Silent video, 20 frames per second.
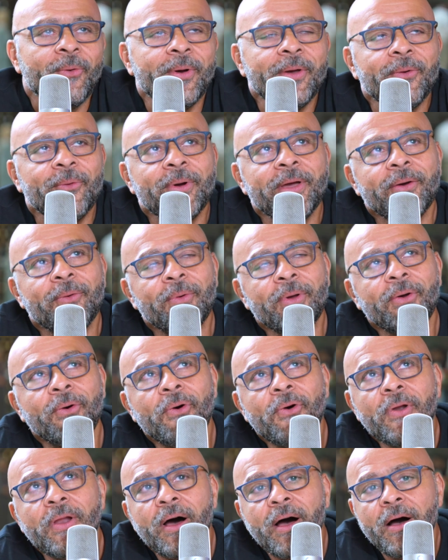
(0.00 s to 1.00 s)
We
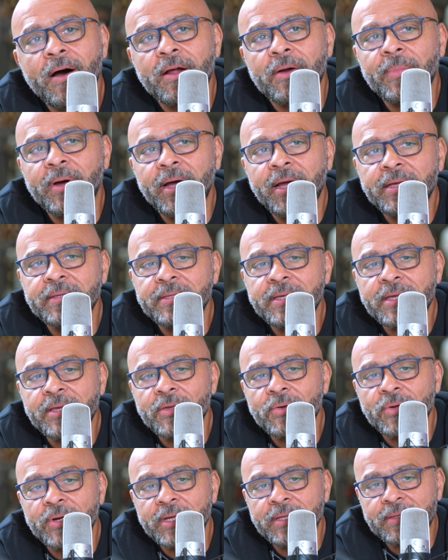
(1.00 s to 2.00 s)
all are, but I think
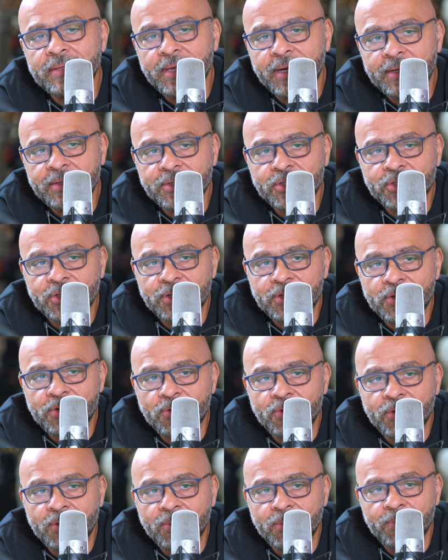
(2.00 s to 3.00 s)
your intention,
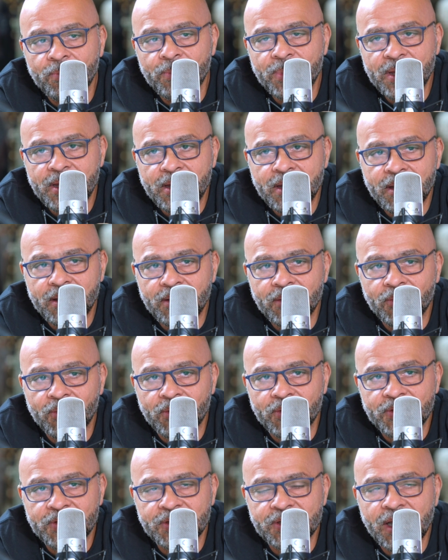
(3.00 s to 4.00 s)

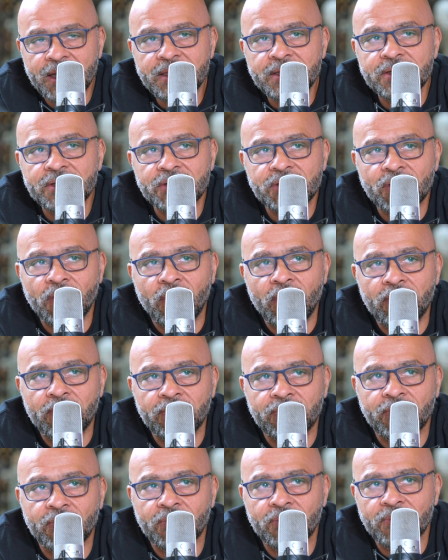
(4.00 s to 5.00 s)
your sense
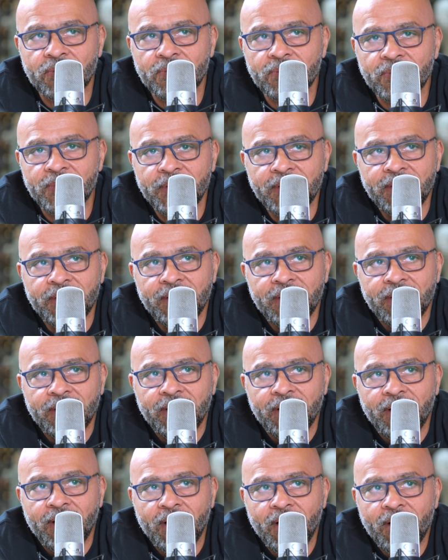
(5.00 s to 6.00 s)
of
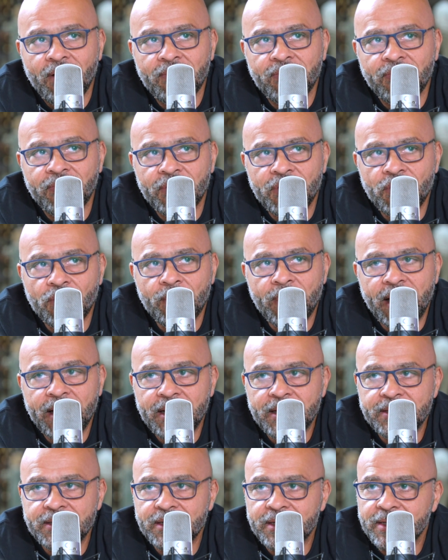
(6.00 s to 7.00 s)

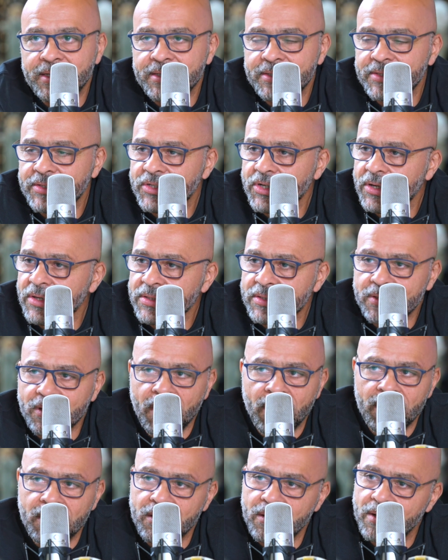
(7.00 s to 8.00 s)
humanity is just
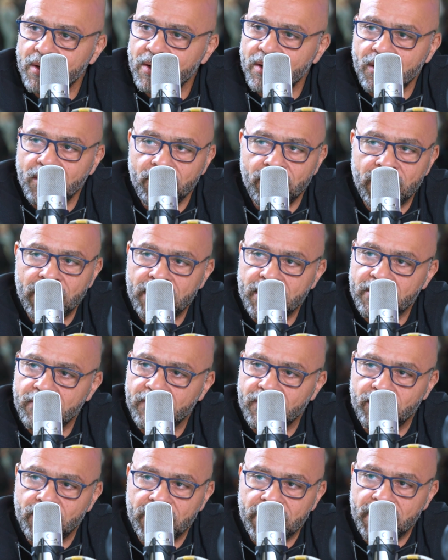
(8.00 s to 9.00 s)

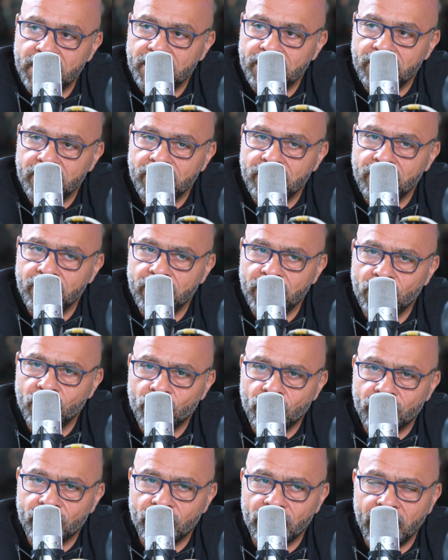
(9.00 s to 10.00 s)
unbelievably
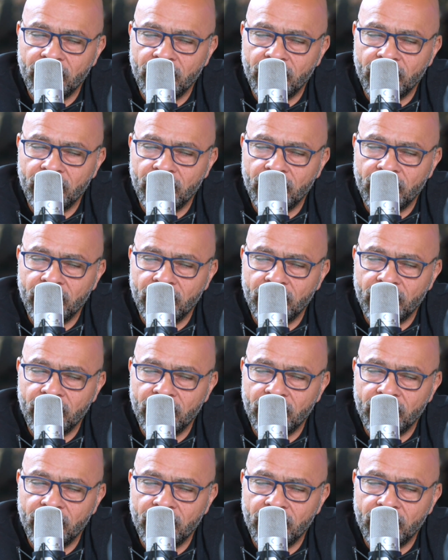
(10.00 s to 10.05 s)
beautiful.